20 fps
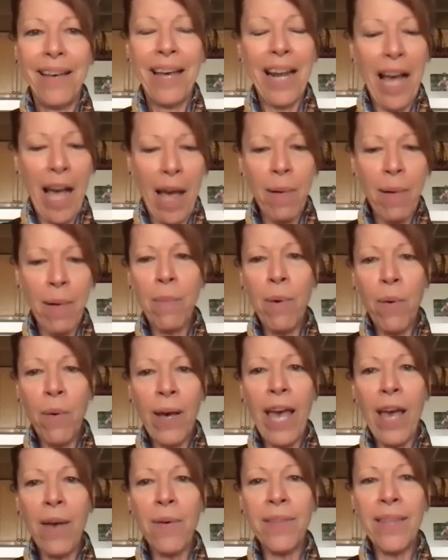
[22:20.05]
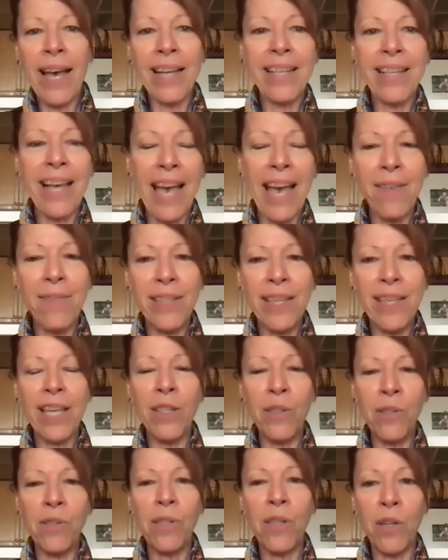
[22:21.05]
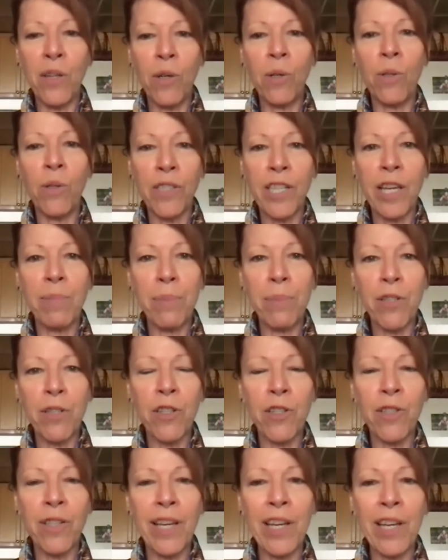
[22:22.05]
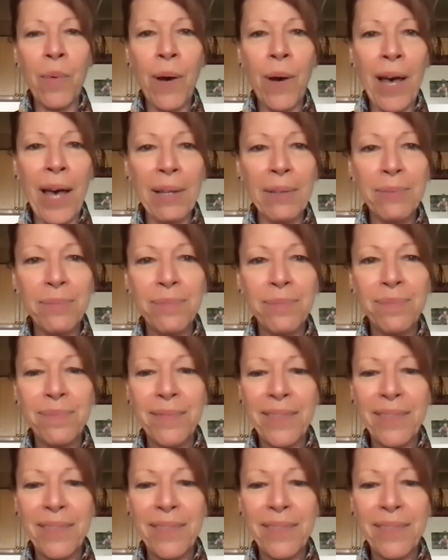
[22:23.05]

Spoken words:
And I'm okay with that because I have to get used to the cooler temperatures anyway.